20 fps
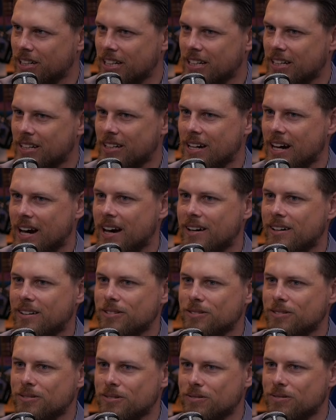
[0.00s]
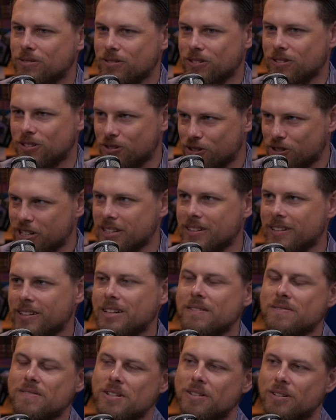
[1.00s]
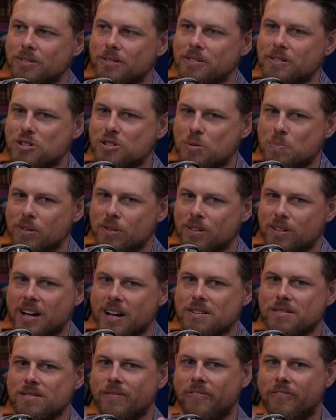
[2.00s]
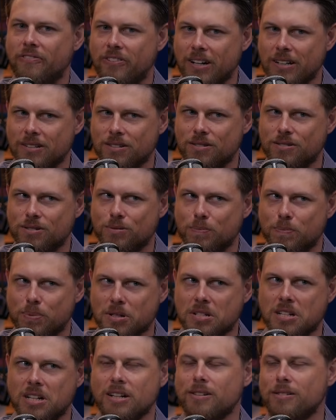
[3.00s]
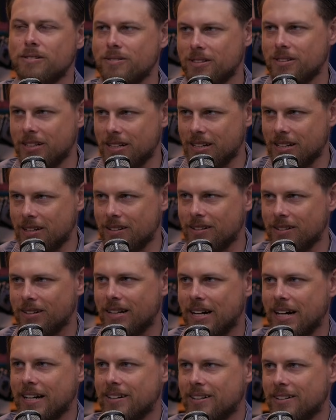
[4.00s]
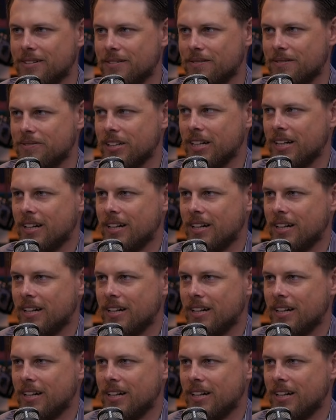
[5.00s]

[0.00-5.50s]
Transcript: Yeah. How learning the gifts of the Holy Spirit has affected you, particularly in light of